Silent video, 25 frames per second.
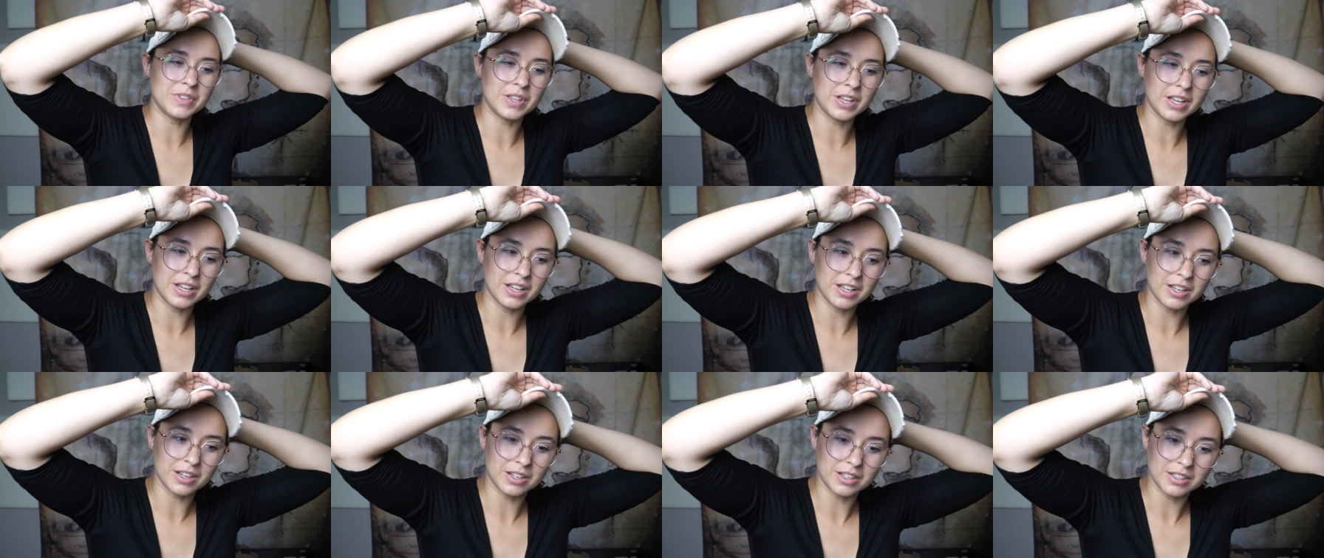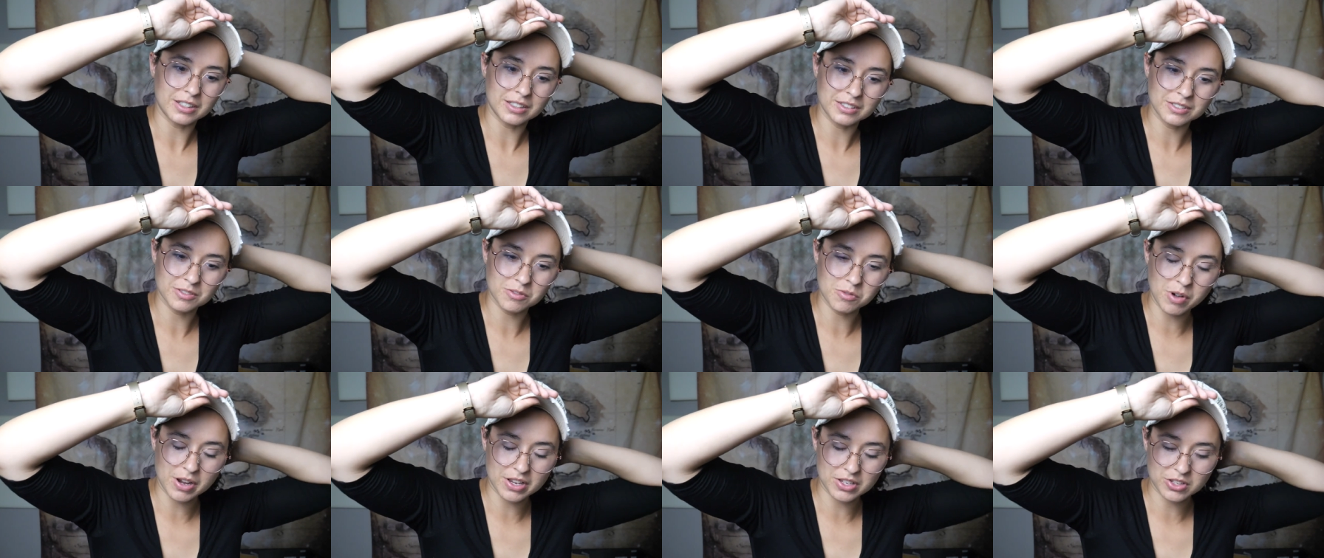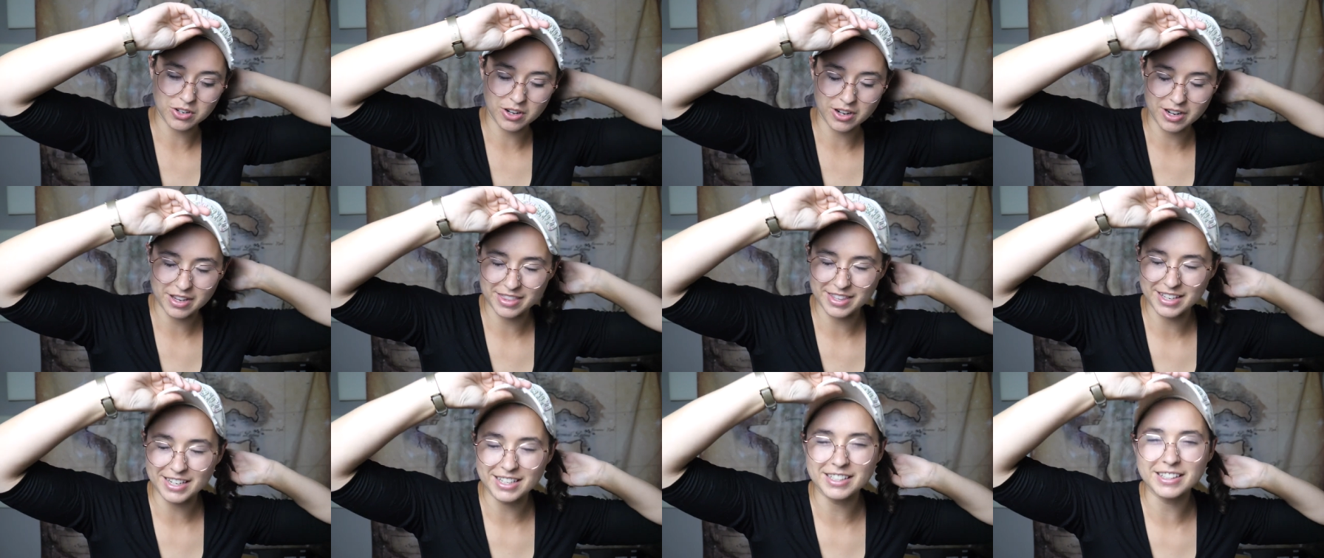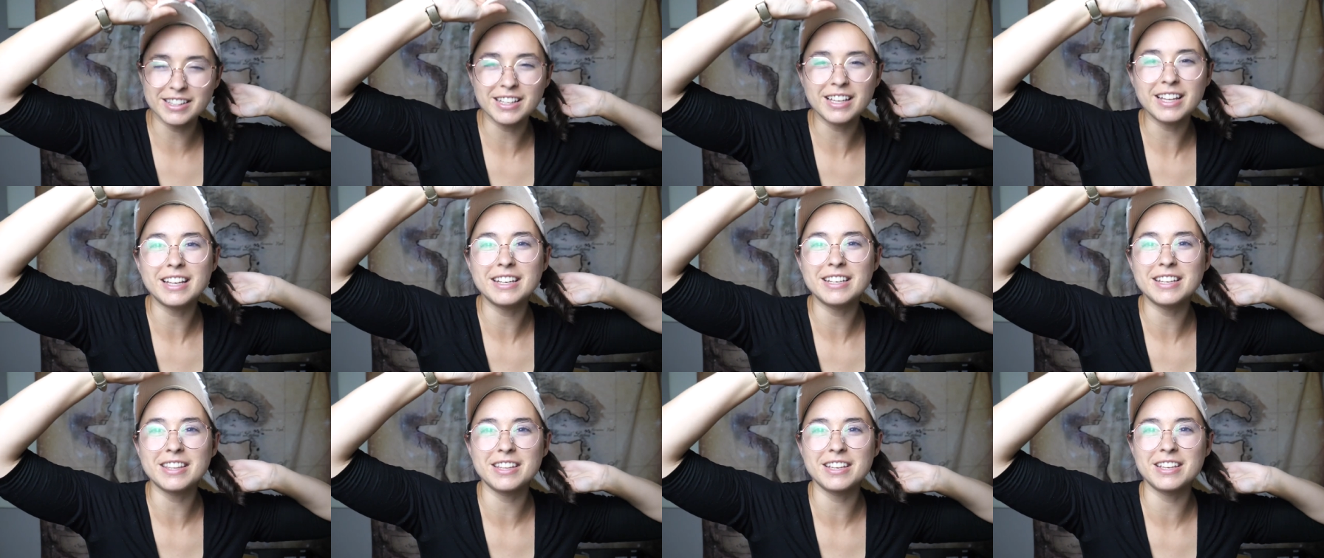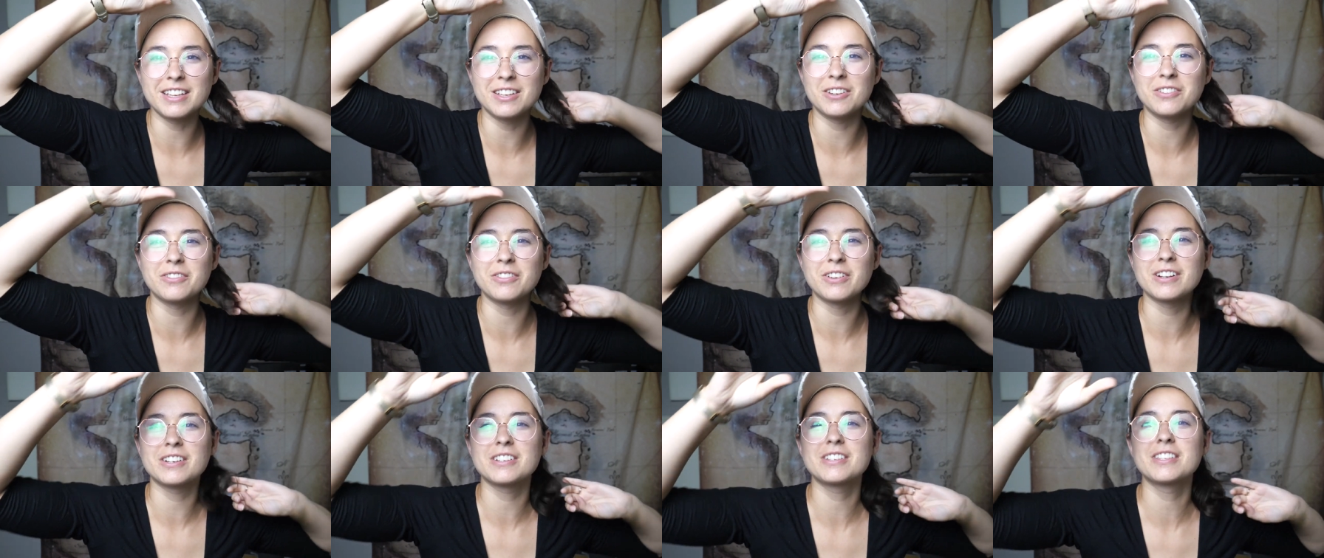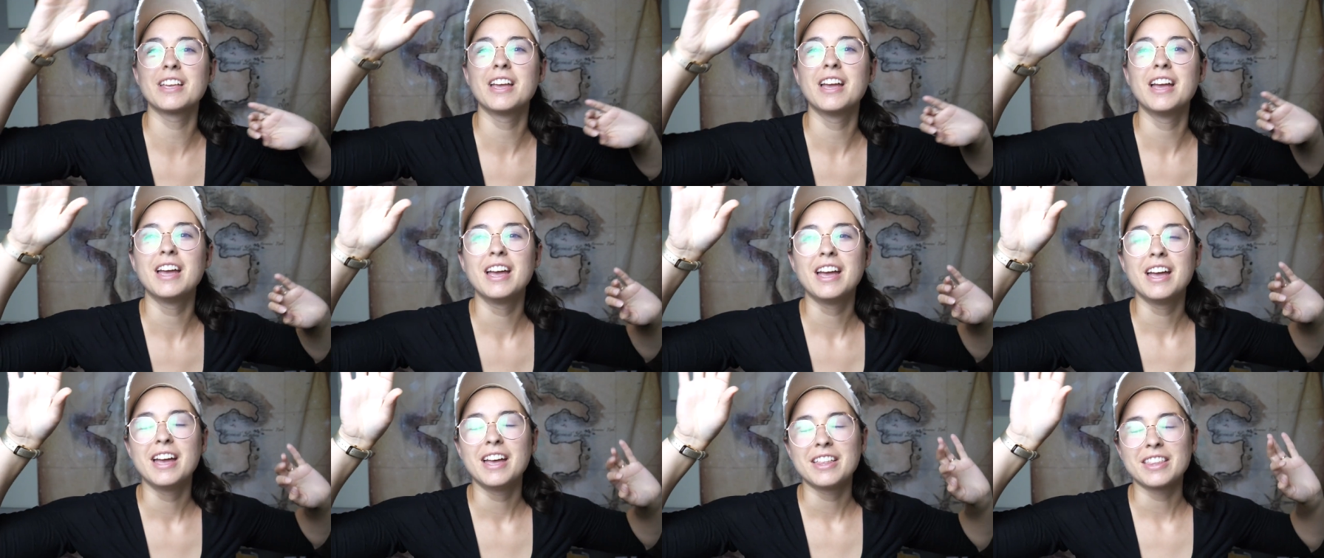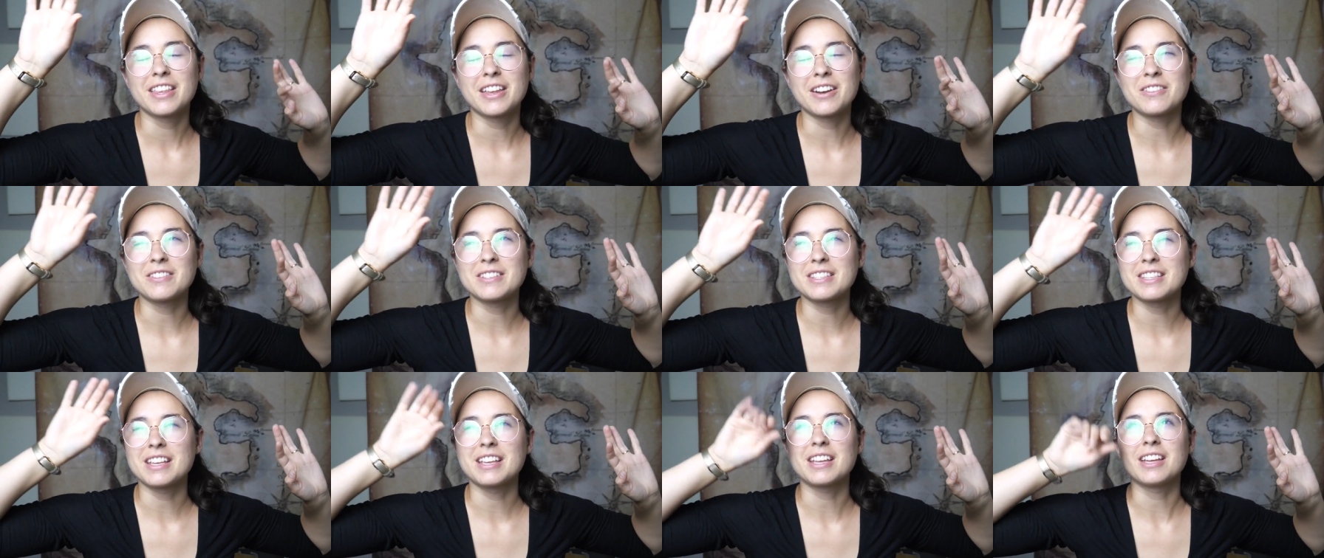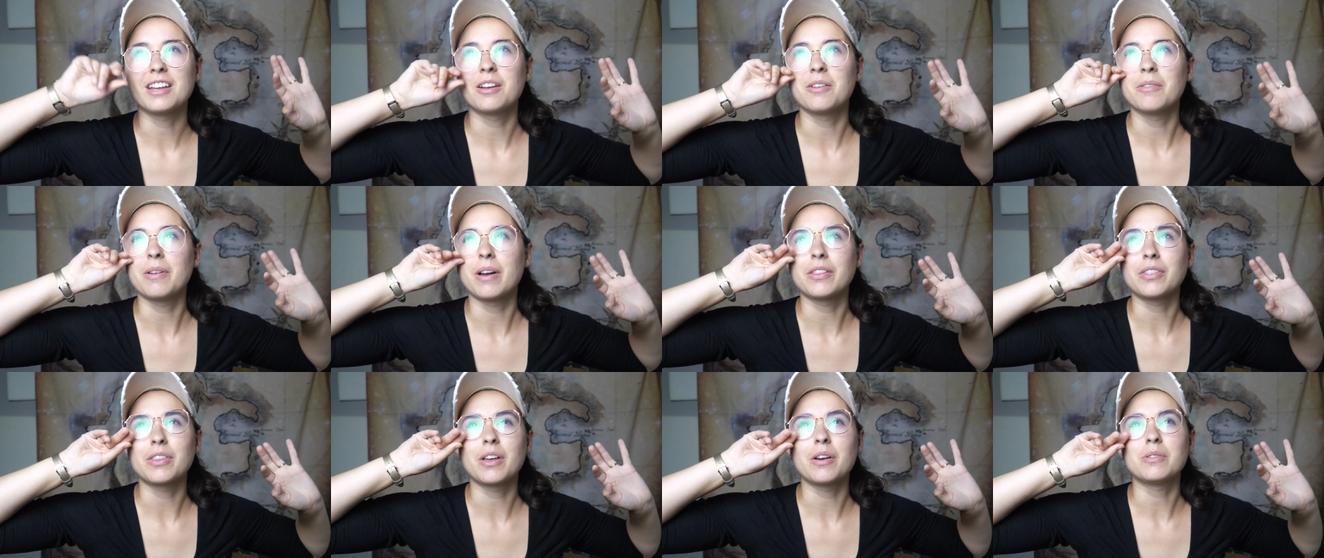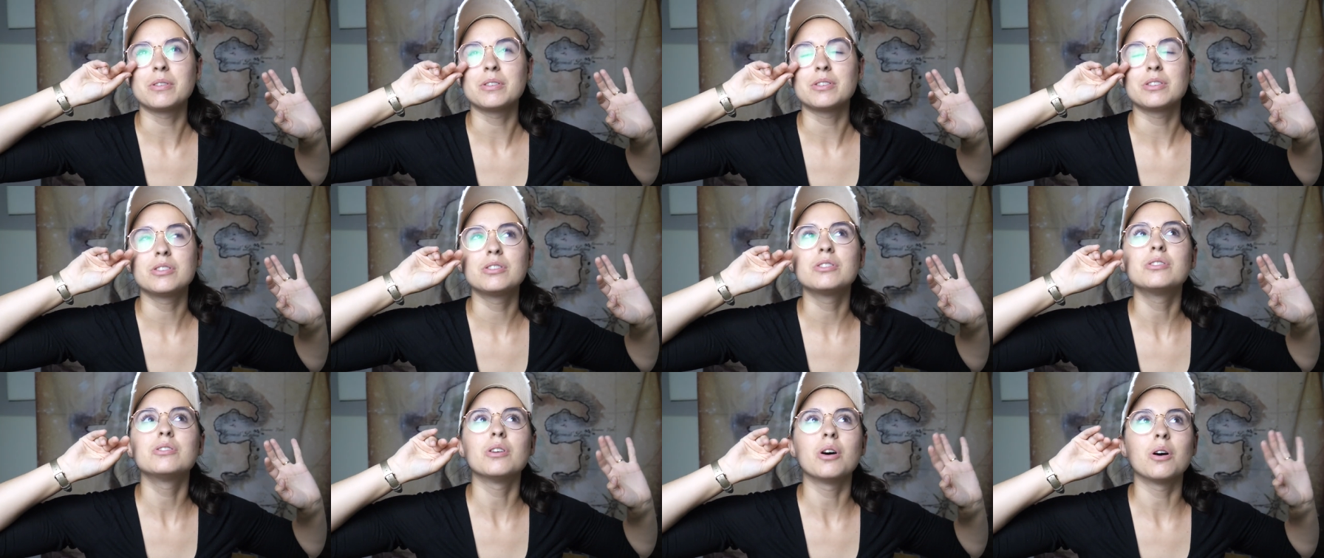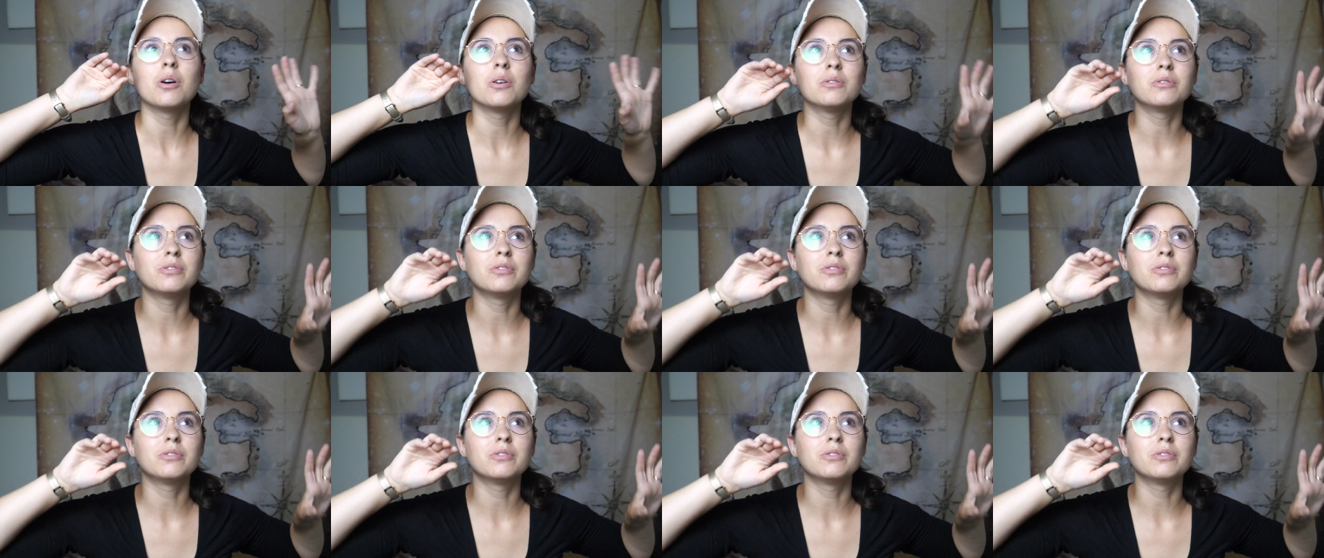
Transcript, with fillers: the restaurant at the end of the universe that I was thinking about that was so